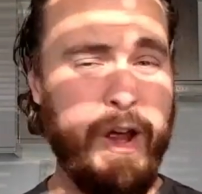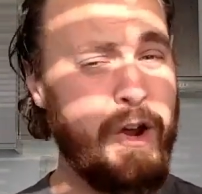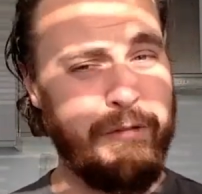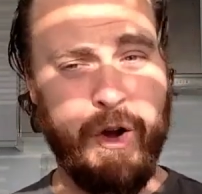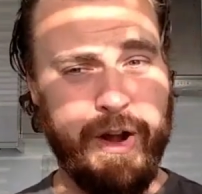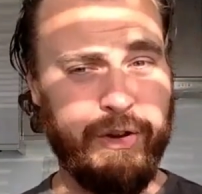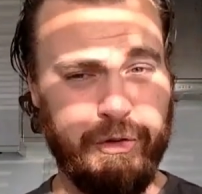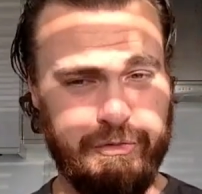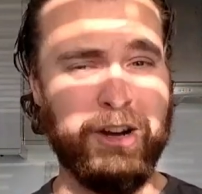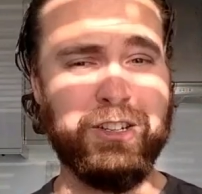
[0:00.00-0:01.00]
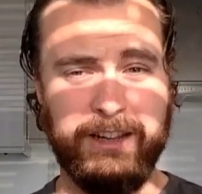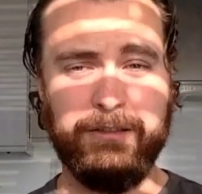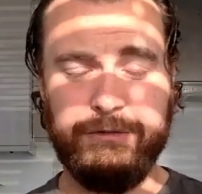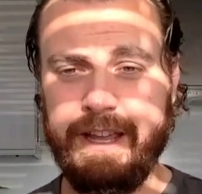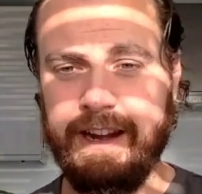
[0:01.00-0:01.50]
Very, very
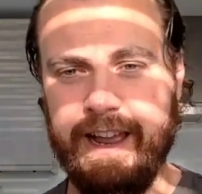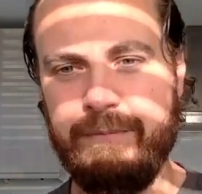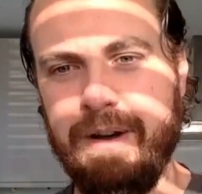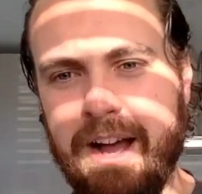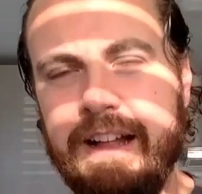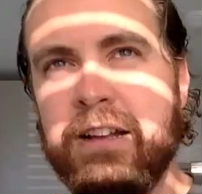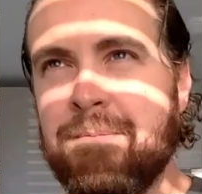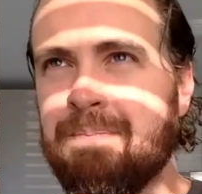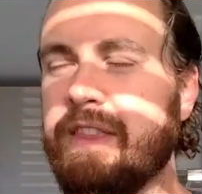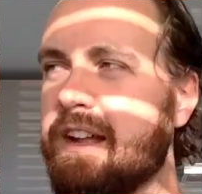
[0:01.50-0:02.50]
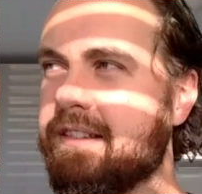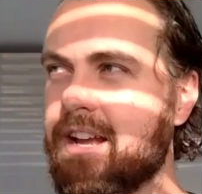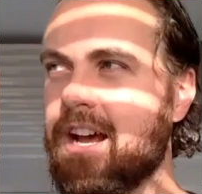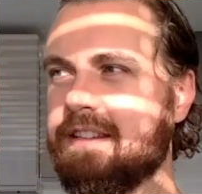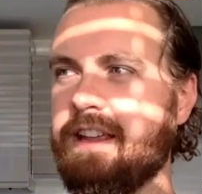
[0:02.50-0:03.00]
crushing feeling, but
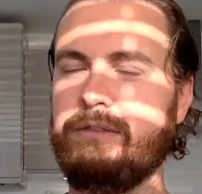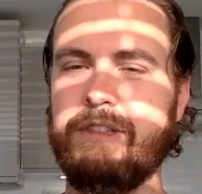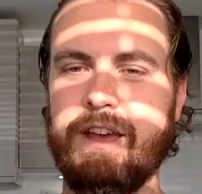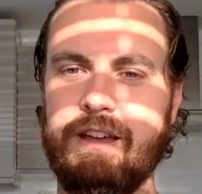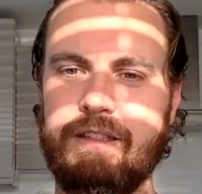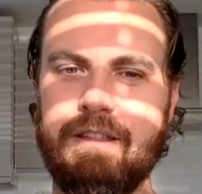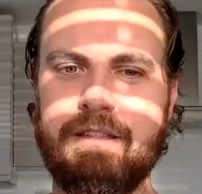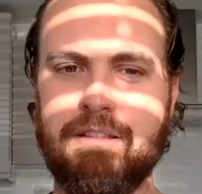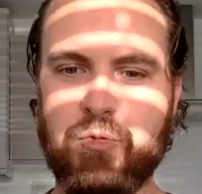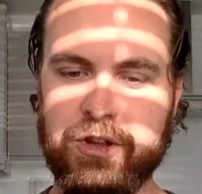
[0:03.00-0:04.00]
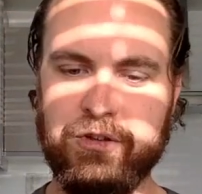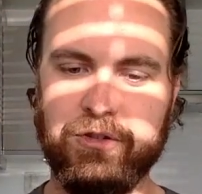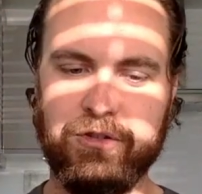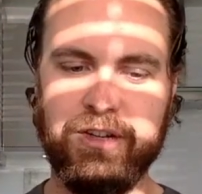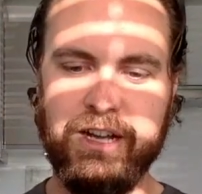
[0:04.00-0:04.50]
that's certainly what
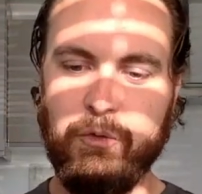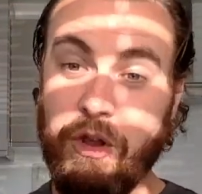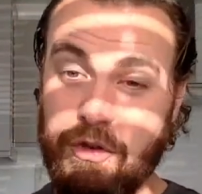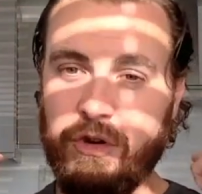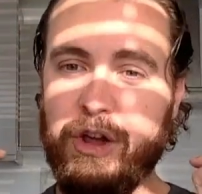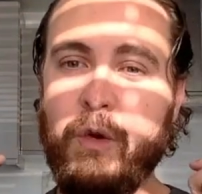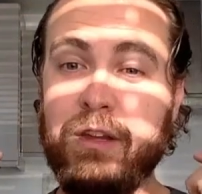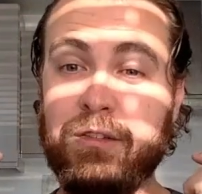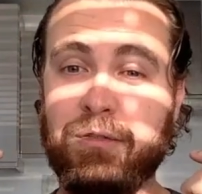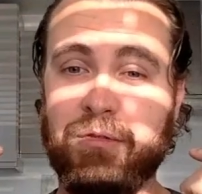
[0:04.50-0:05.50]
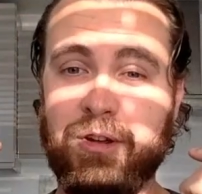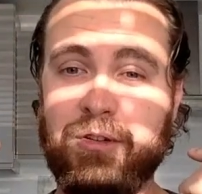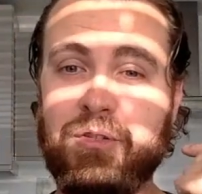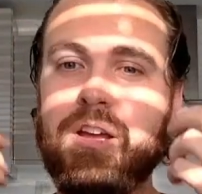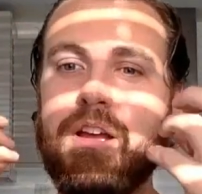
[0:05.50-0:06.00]
you're going
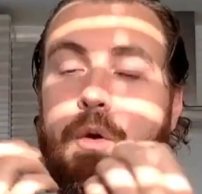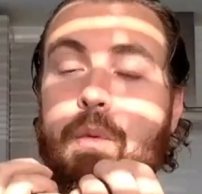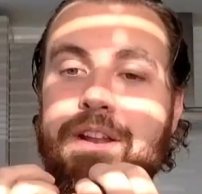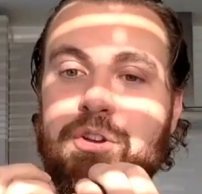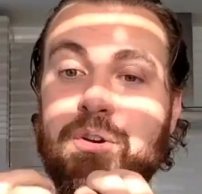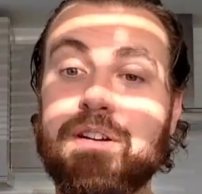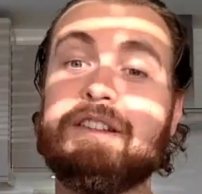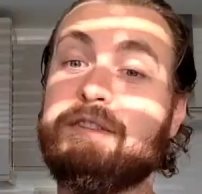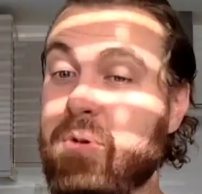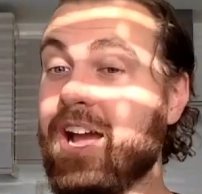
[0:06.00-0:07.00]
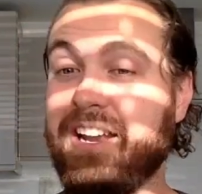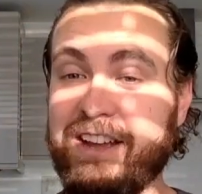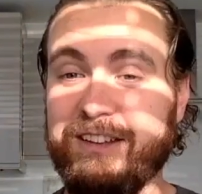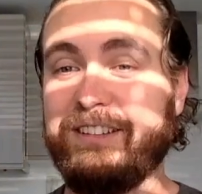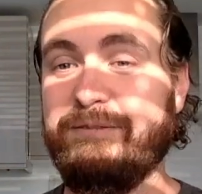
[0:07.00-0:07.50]
through when you're
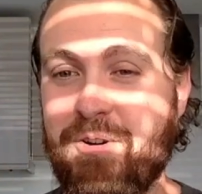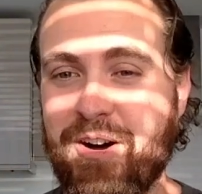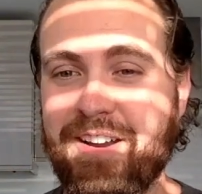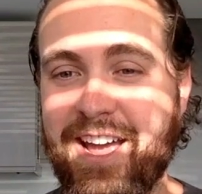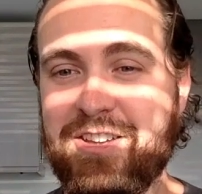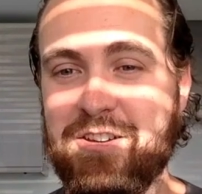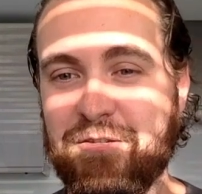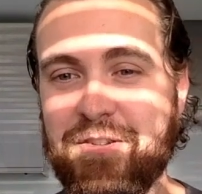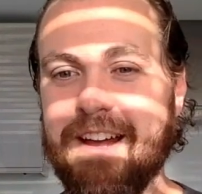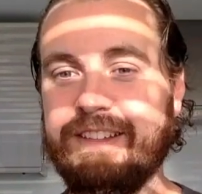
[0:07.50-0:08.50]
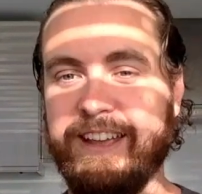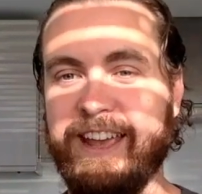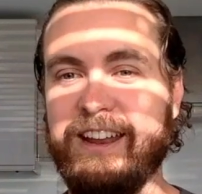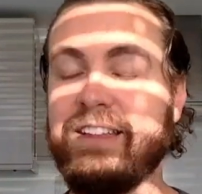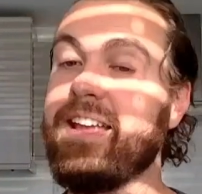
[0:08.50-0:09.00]
smiling at someone at
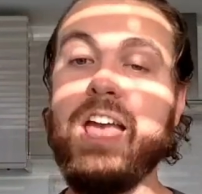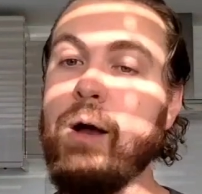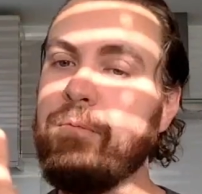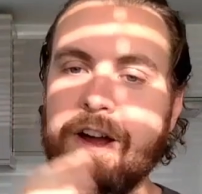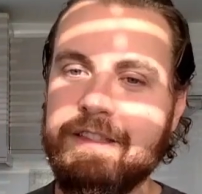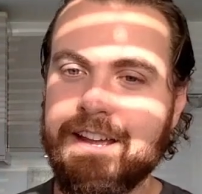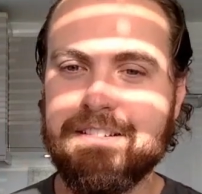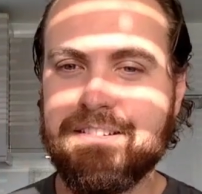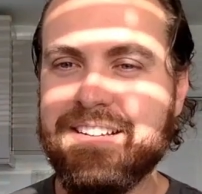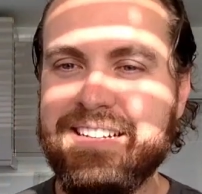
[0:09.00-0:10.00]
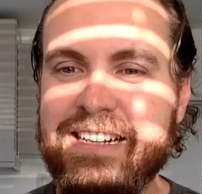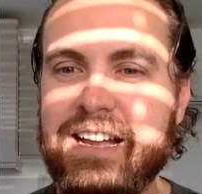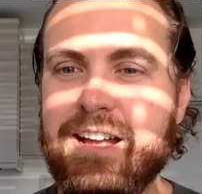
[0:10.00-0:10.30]
university and saying, "I'm fine, thanks,"